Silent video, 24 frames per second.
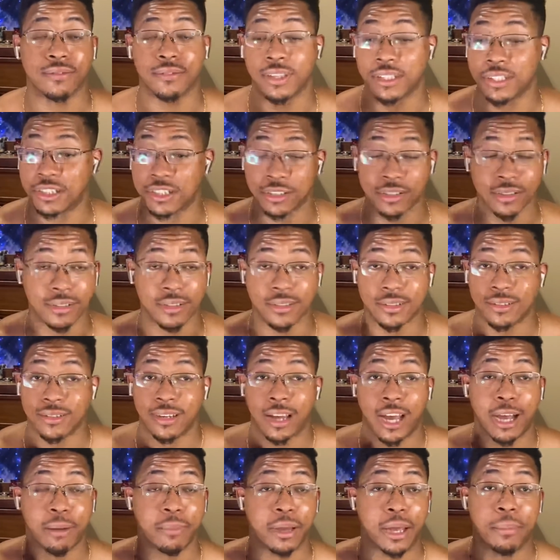That's
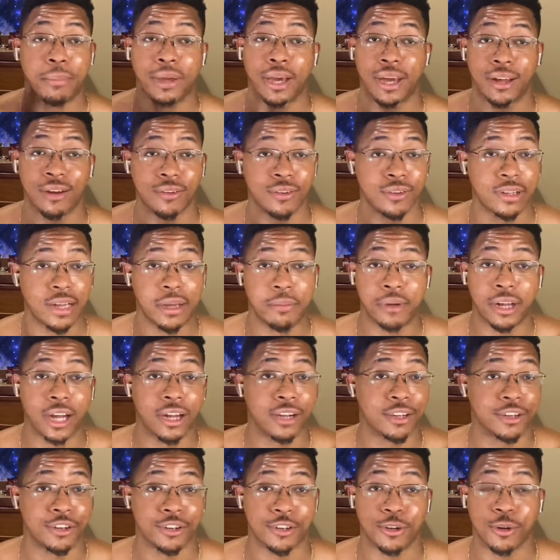not my battle. I'm not
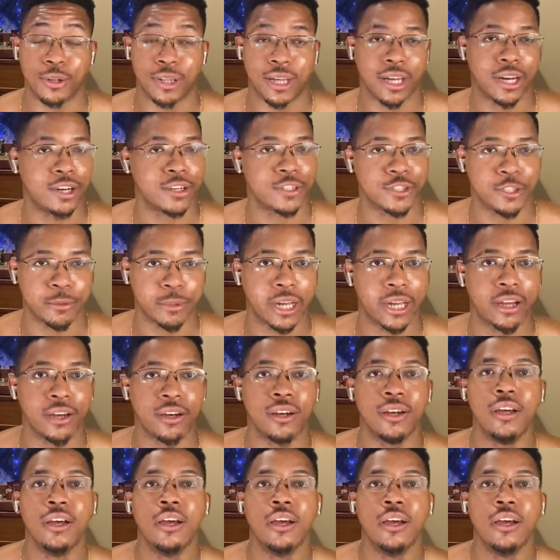gonna go that extra mile.